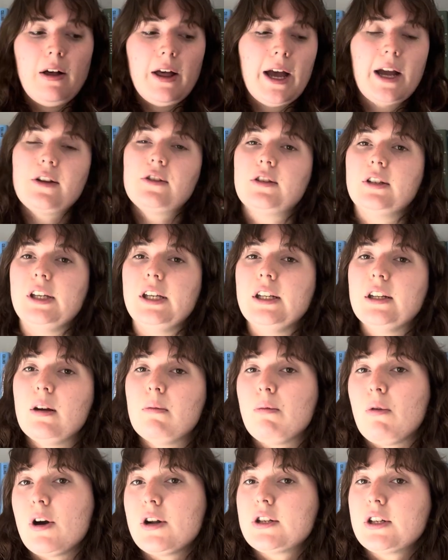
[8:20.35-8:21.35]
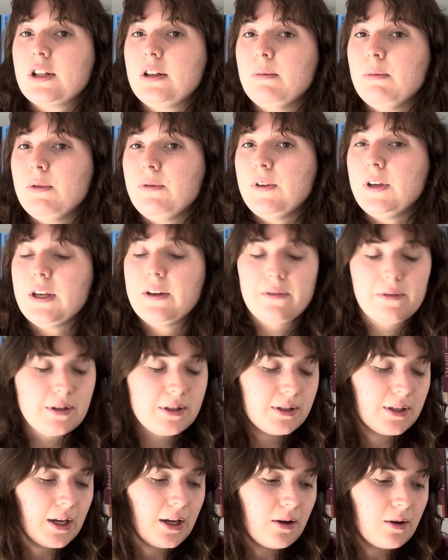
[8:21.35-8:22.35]
actually end up watching the movie if
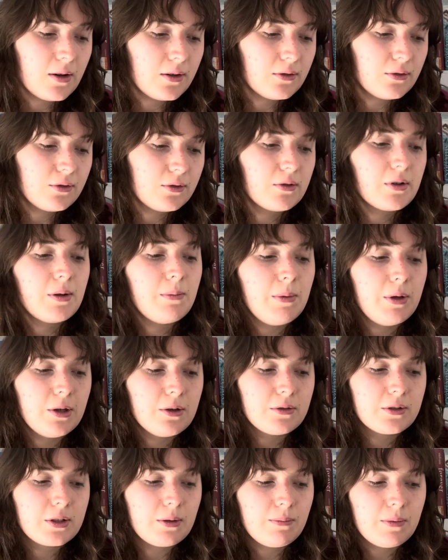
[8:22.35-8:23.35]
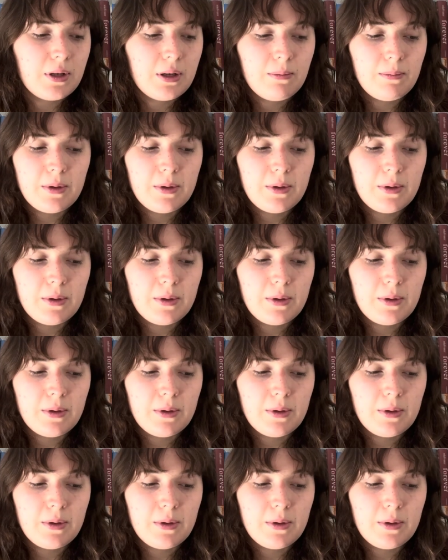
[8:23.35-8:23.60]
it's like on streaming or something,